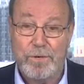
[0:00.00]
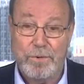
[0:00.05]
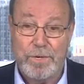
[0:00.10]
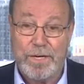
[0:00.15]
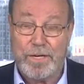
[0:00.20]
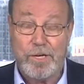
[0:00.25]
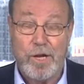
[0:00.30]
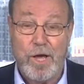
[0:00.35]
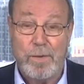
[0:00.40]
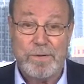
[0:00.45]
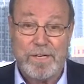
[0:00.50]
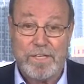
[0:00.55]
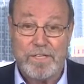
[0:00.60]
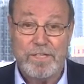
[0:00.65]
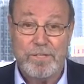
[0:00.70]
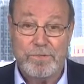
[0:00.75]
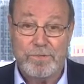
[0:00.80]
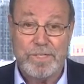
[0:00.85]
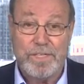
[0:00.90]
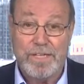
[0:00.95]
economic
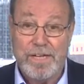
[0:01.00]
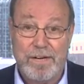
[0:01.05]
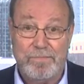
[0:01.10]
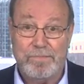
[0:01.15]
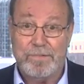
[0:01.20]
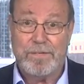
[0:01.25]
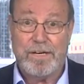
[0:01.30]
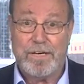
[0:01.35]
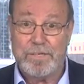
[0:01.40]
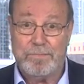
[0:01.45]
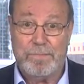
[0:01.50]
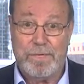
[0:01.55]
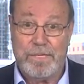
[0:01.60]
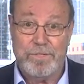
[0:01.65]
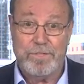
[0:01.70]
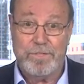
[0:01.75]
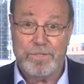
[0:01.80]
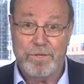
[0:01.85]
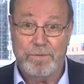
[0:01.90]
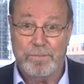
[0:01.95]
theory never has been
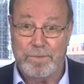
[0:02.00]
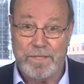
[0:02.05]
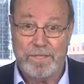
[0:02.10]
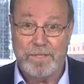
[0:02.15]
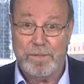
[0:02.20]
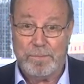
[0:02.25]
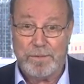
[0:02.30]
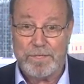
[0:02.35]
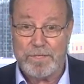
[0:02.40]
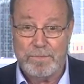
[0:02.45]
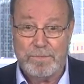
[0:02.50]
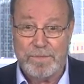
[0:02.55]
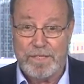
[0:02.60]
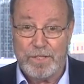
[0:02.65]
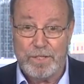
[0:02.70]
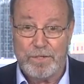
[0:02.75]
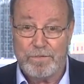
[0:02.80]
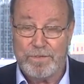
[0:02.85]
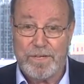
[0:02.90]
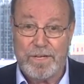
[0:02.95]
assuming the
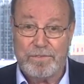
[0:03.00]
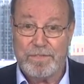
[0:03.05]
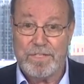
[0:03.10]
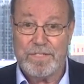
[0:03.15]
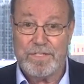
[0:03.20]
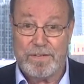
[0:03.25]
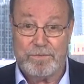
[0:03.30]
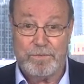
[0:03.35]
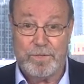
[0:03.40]
possibility of having several